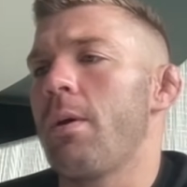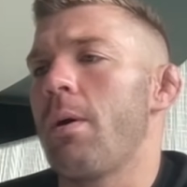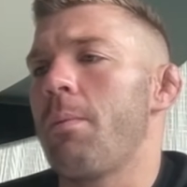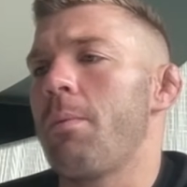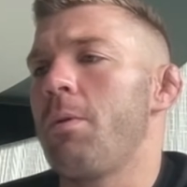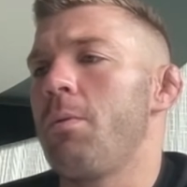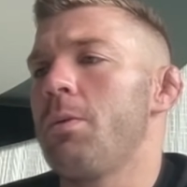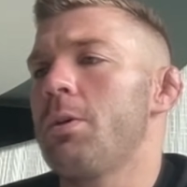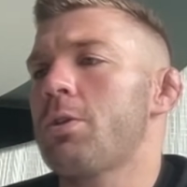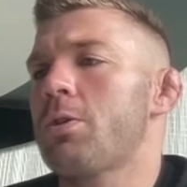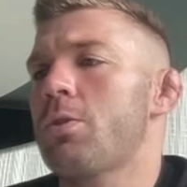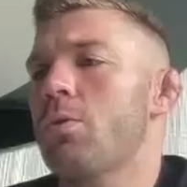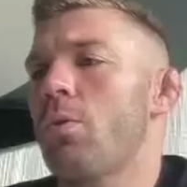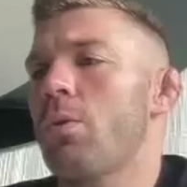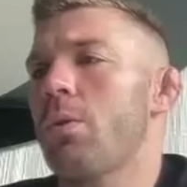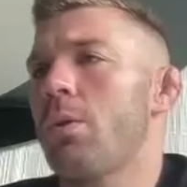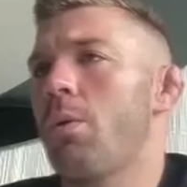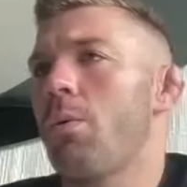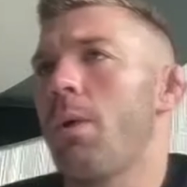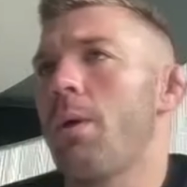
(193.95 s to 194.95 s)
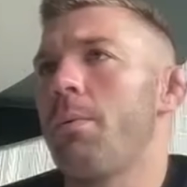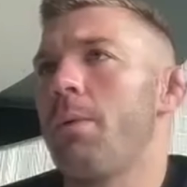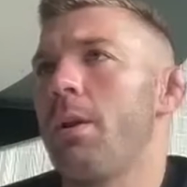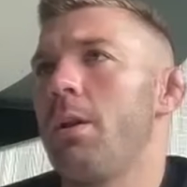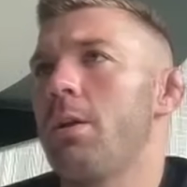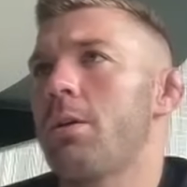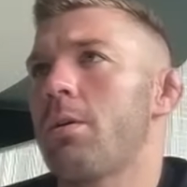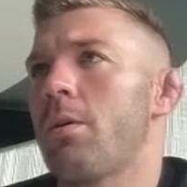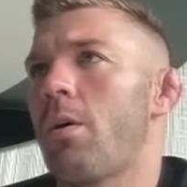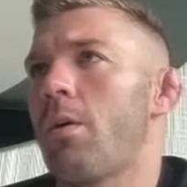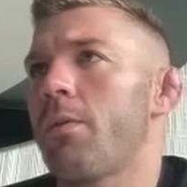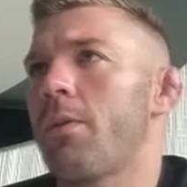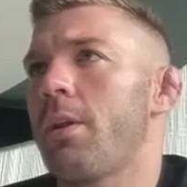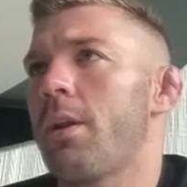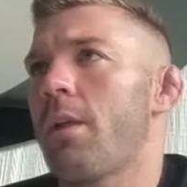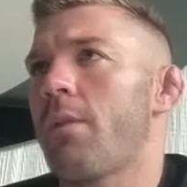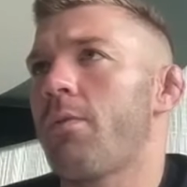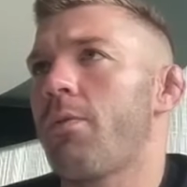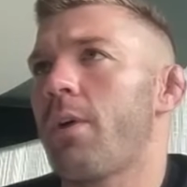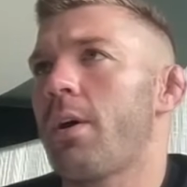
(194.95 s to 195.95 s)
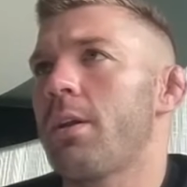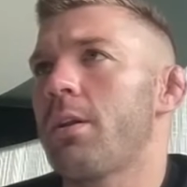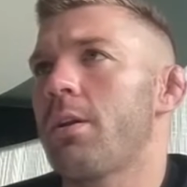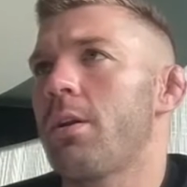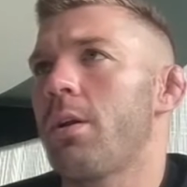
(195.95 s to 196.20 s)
I mean, we saw the way we looked after that fight.